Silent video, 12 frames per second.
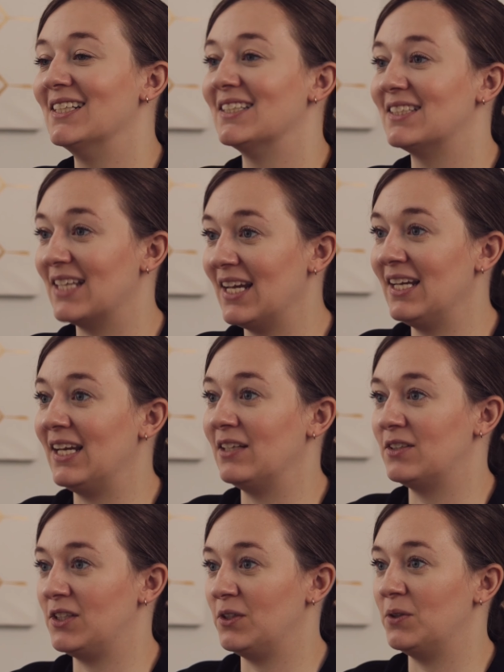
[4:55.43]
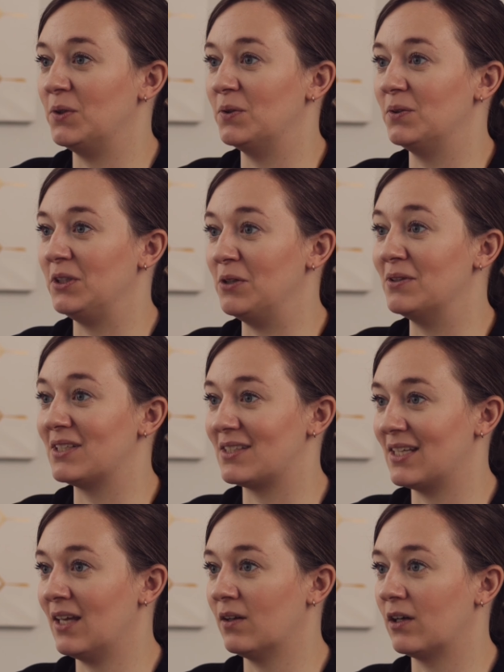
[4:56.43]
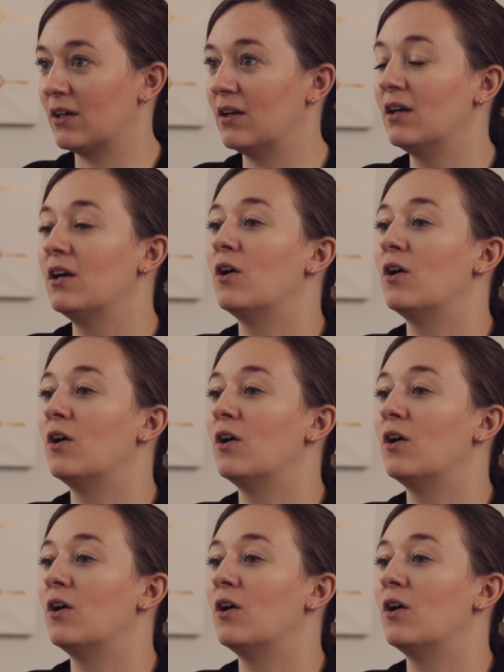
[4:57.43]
saying to you as a seller,